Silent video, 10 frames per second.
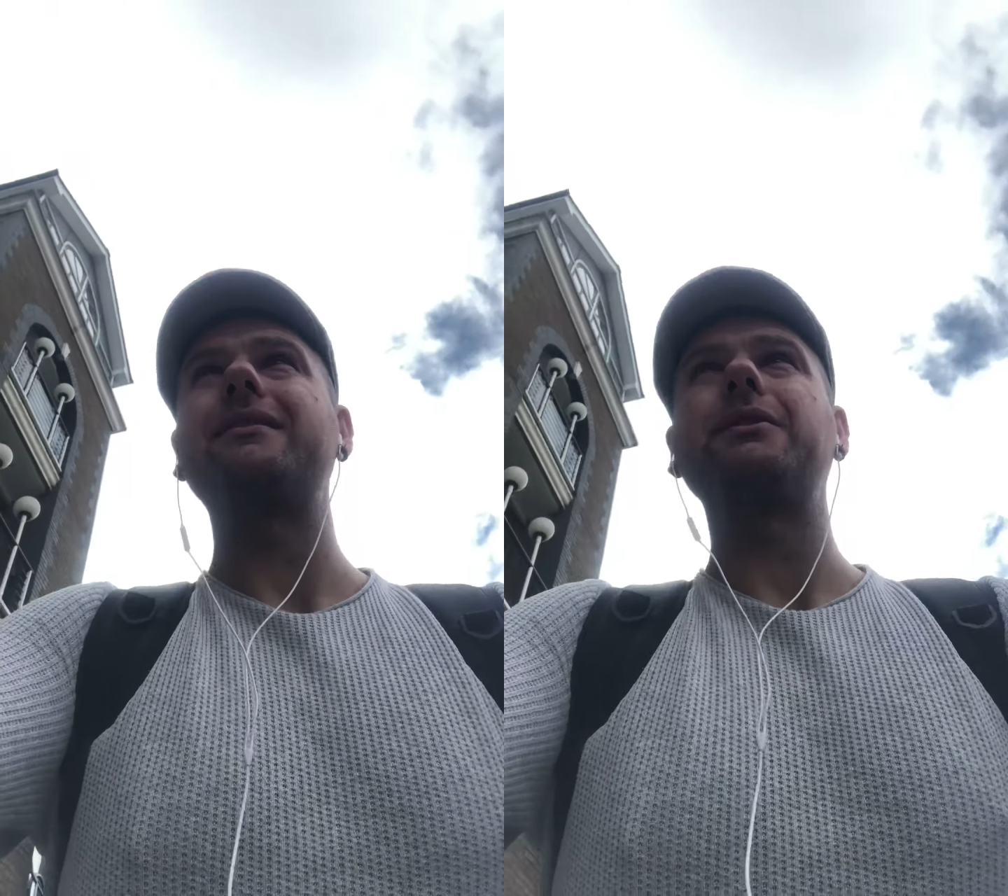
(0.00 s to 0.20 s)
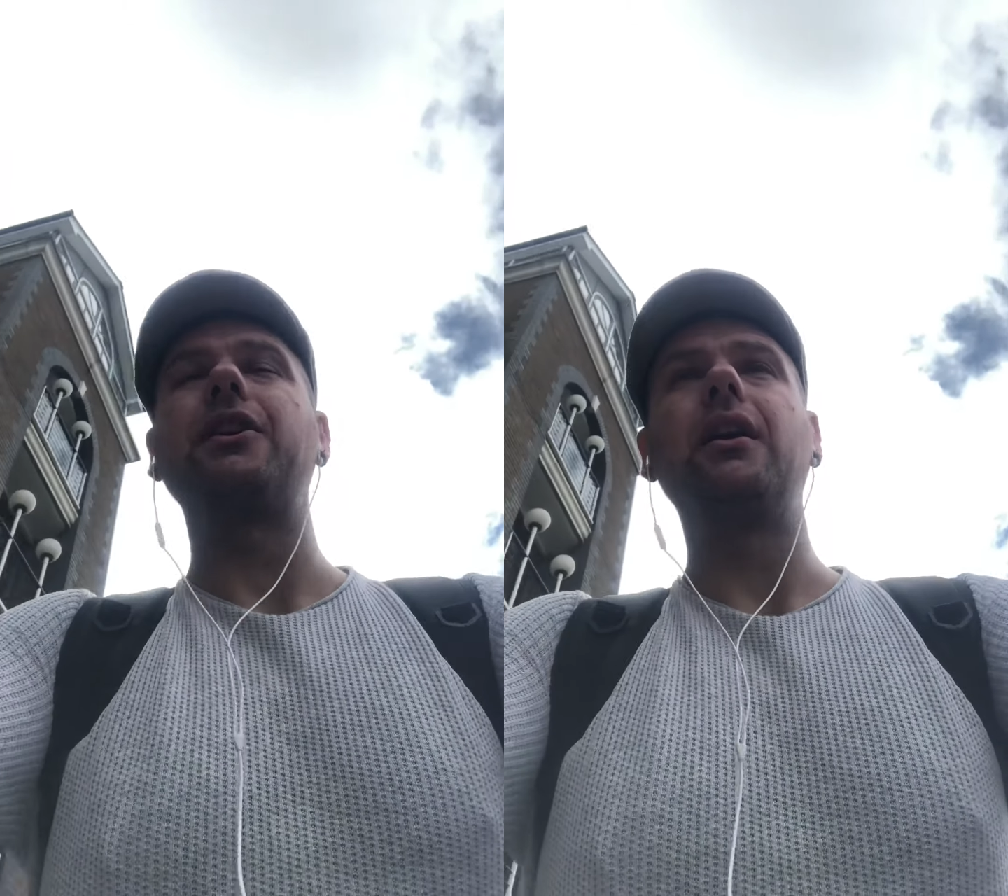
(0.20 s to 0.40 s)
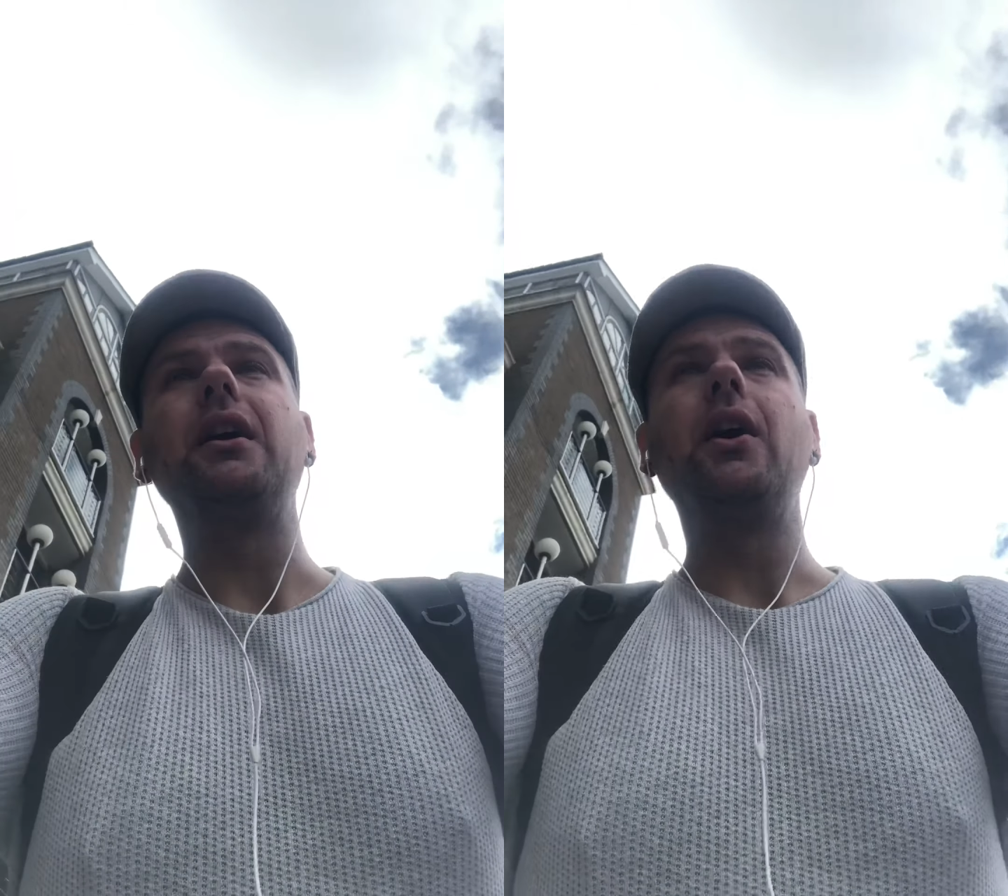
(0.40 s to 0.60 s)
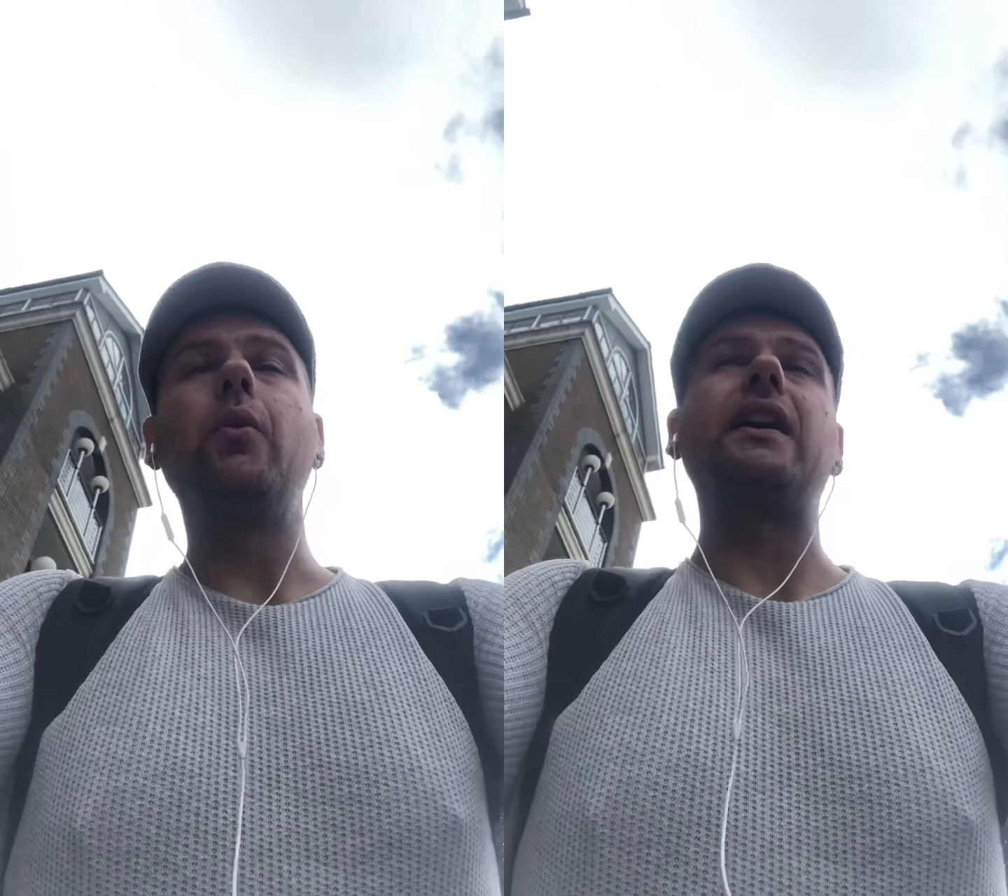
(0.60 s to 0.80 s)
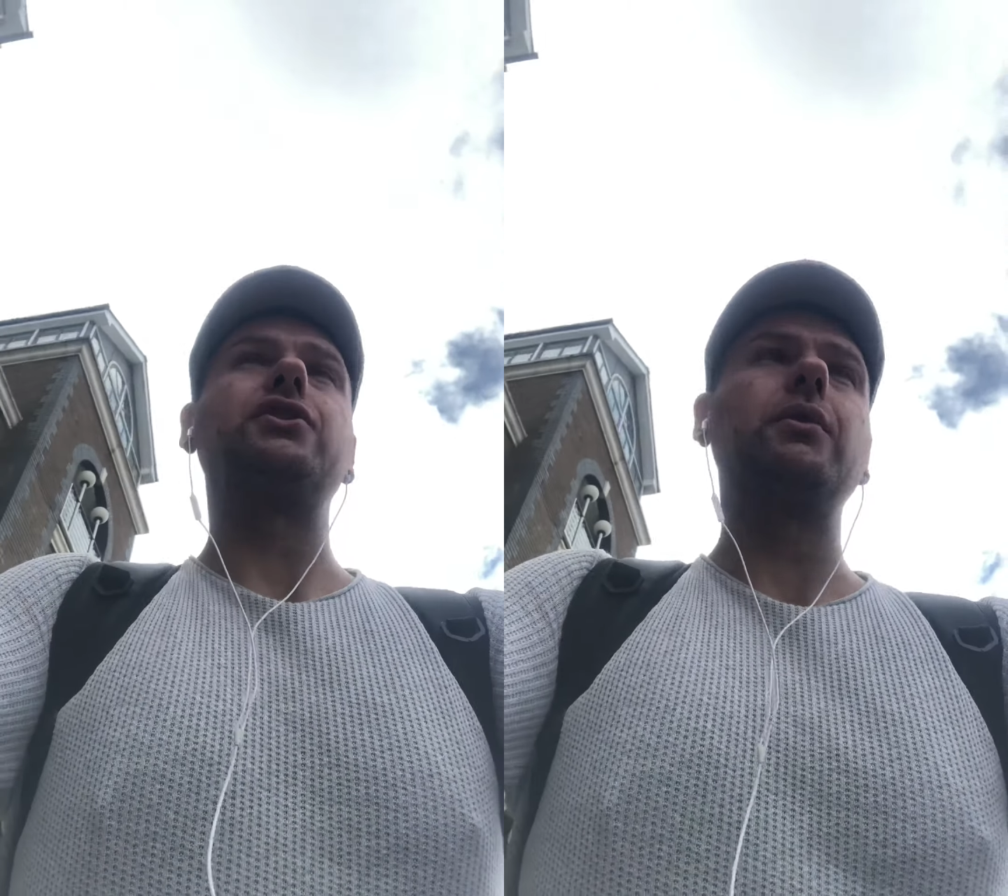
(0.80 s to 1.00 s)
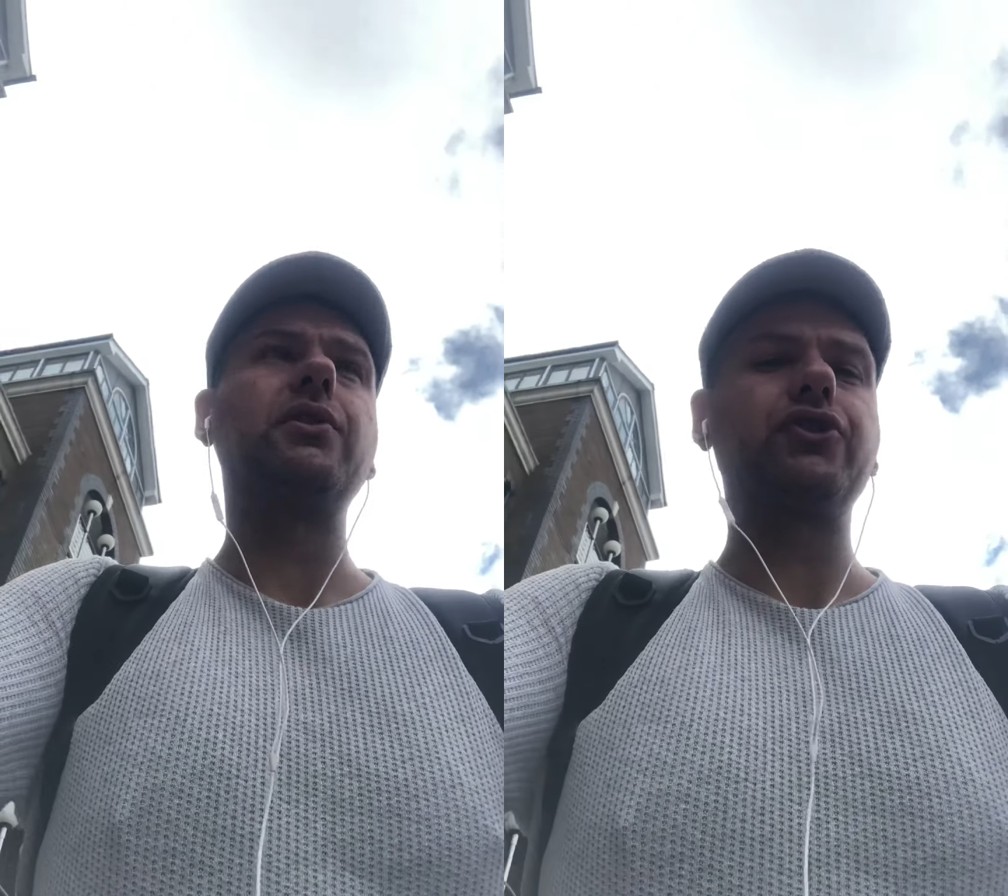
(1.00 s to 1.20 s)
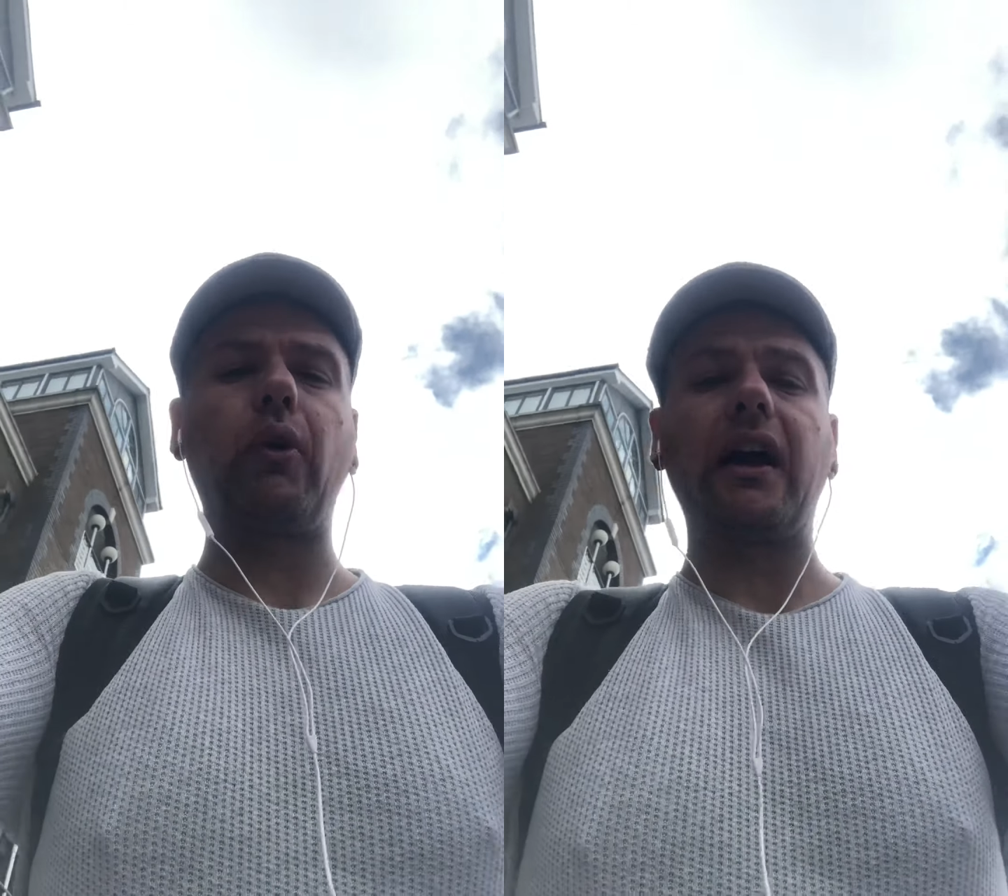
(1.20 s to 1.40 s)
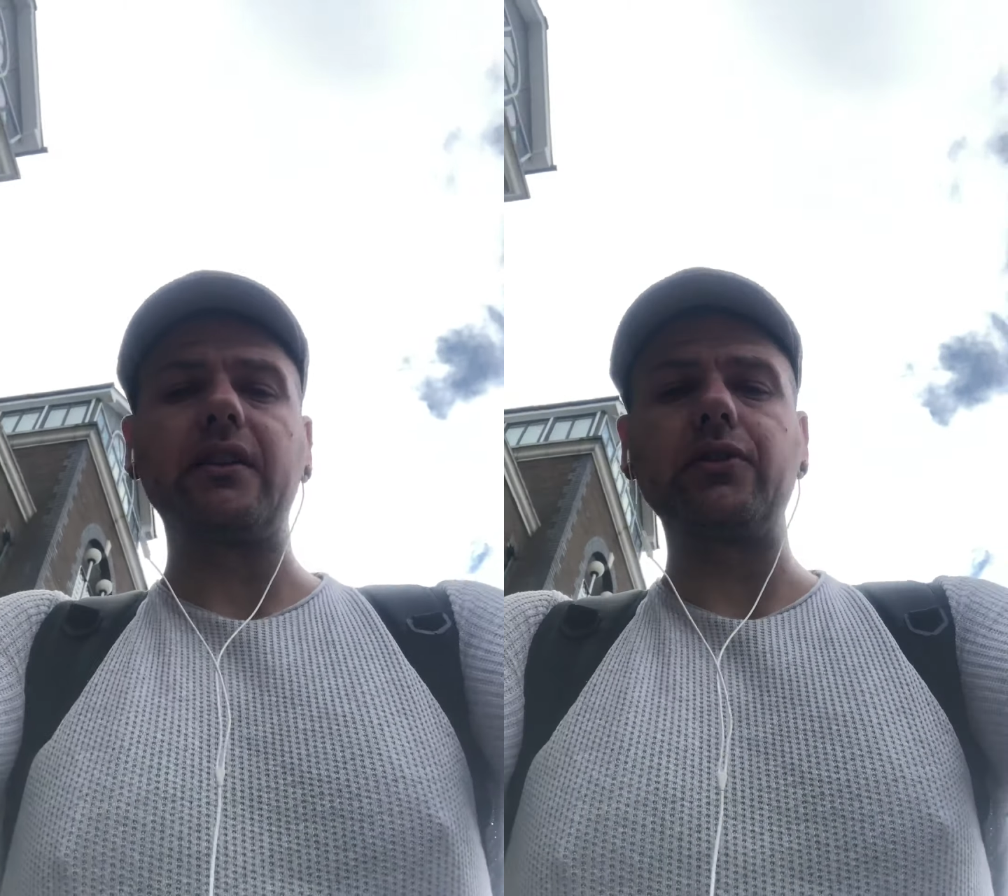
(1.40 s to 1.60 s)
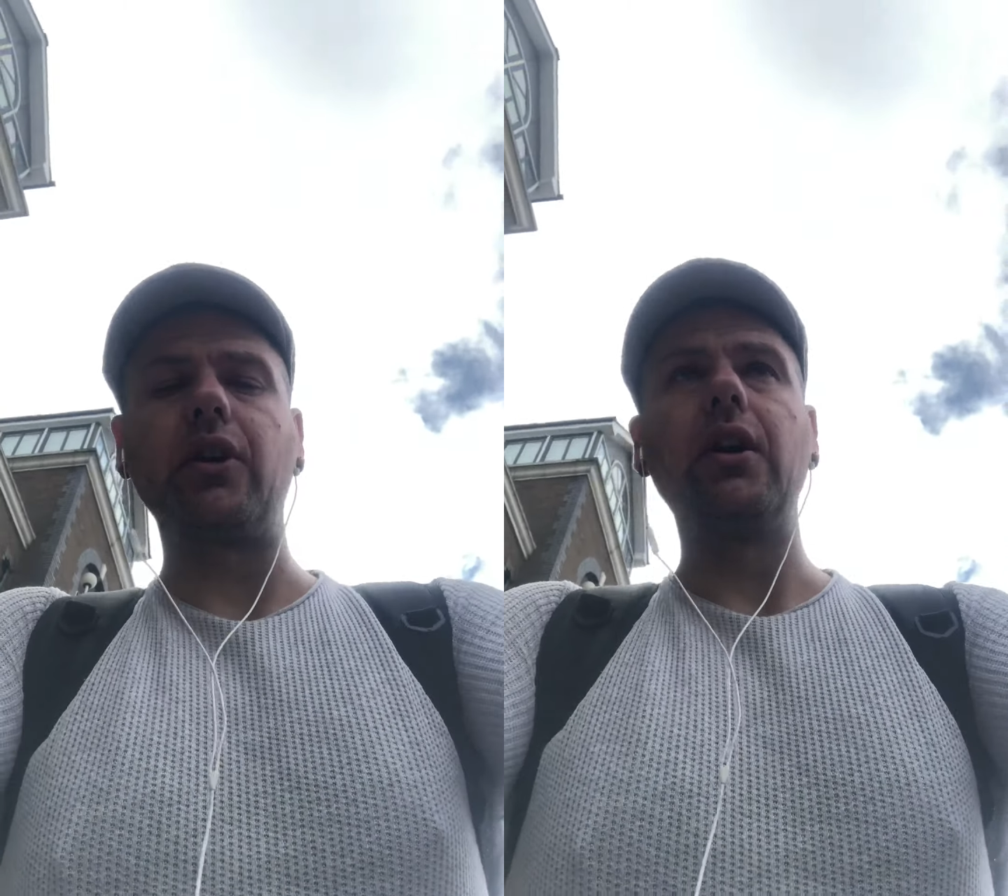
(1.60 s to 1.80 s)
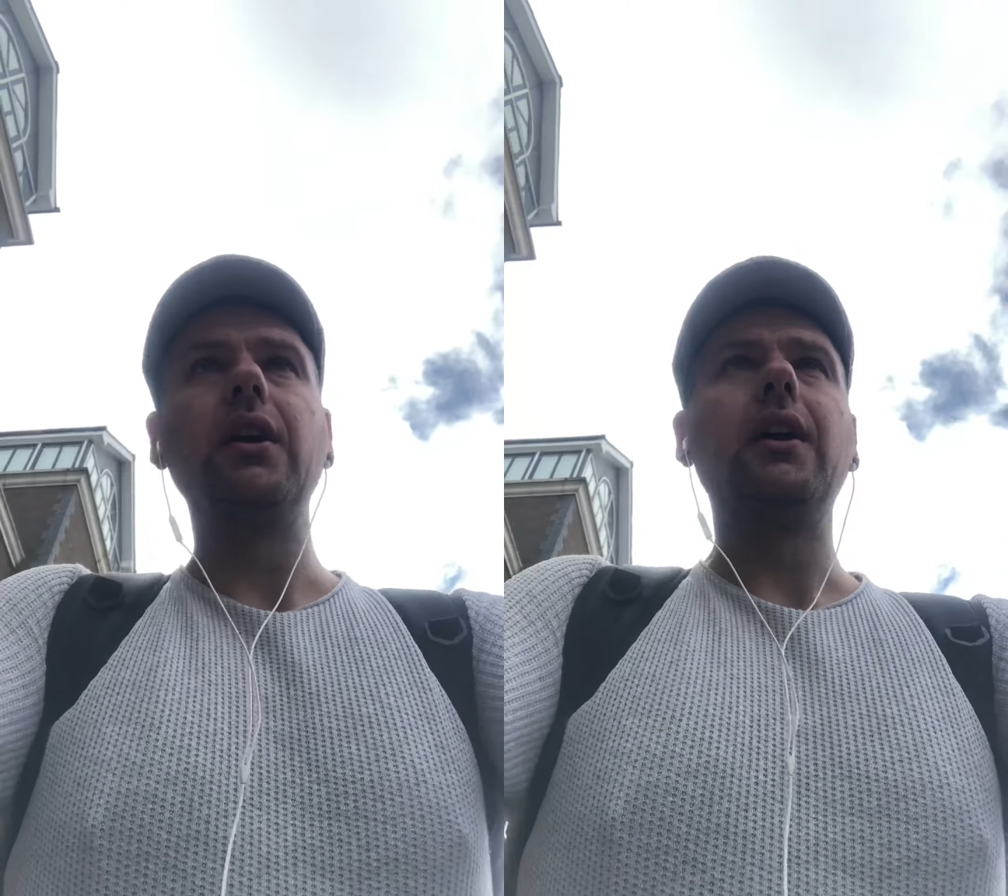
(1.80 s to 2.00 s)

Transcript: because well she was drunk, so